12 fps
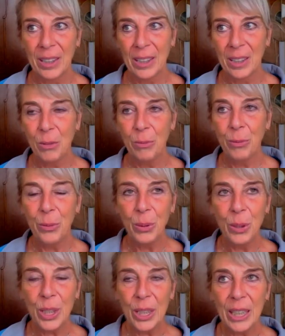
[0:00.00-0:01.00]

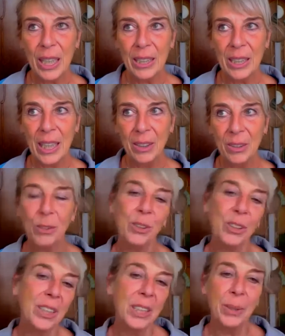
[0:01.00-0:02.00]
confusion that you
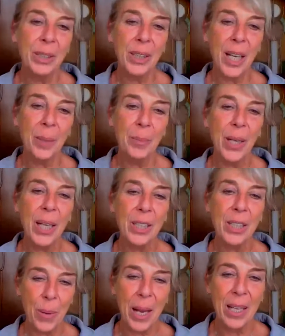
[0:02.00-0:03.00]
see with carbon as
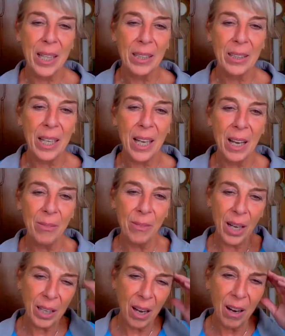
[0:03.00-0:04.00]
well, that they have
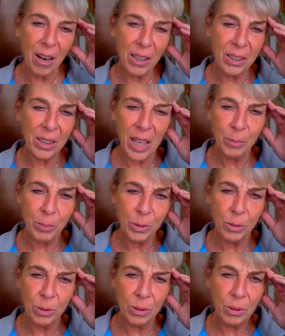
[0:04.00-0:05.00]
like a hard time
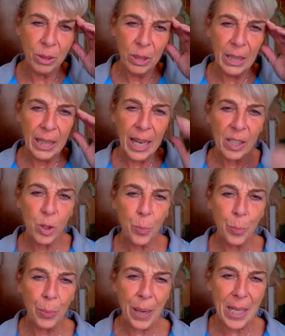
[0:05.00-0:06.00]
to
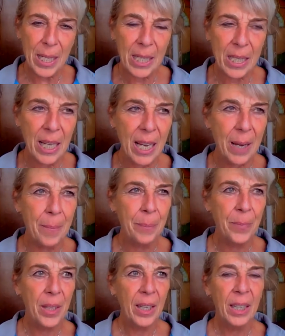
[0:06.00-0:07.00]
express them.
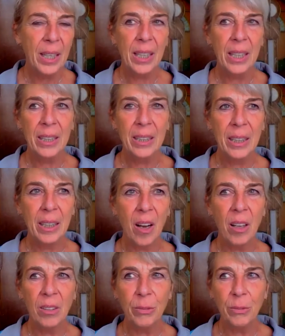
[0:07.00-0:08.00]
They
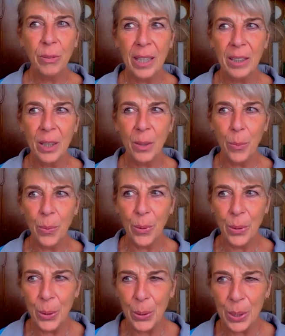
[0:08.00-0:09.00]
can't find the
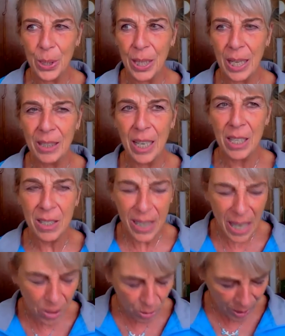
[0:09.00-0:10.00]
words, and they
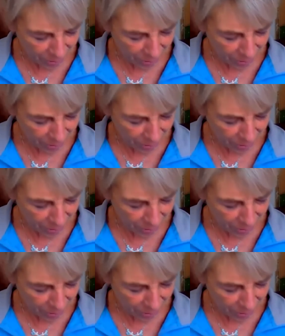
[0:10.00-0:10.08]
say so. I